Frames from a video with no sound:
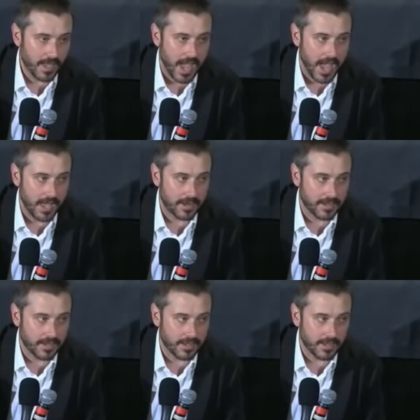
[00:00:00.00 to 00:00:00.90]

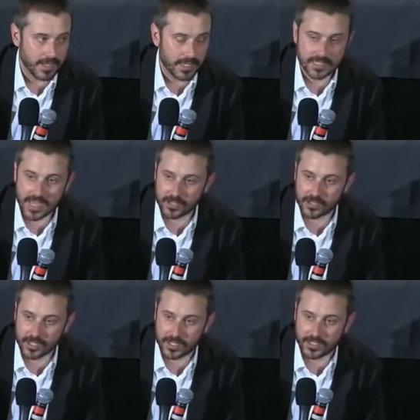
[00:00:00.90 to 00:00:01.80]
had
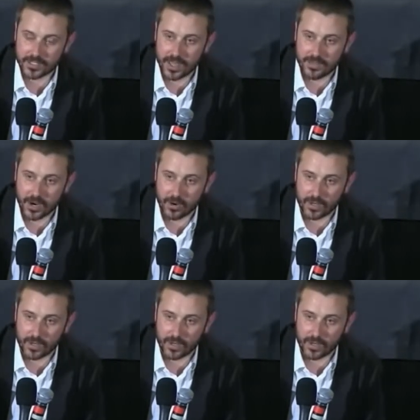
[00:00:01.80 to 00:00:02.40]
intelligence that there